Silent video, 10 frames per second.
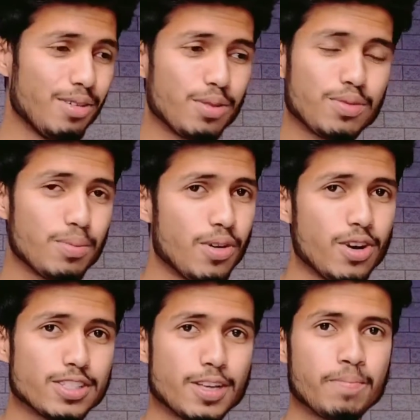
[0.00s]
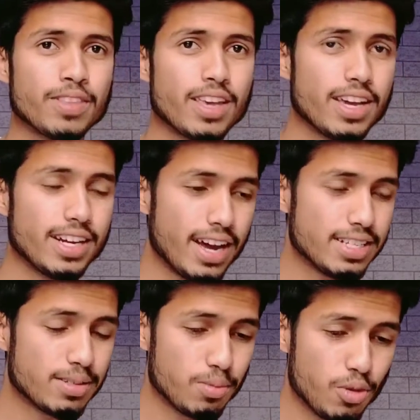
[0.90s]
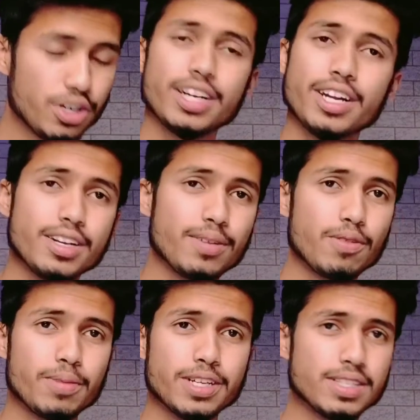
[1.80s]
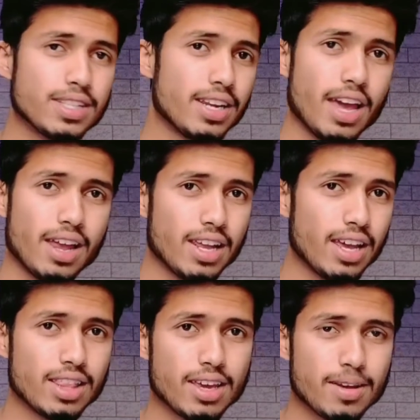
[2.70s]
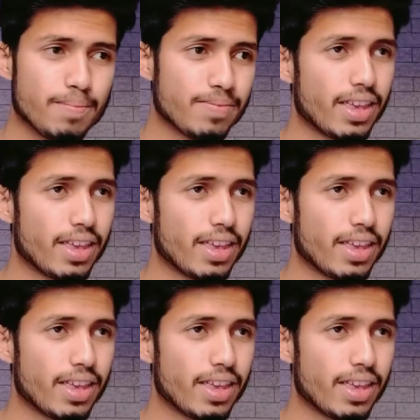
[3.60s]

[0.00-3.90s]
out of the box. It has more detailed information than anything,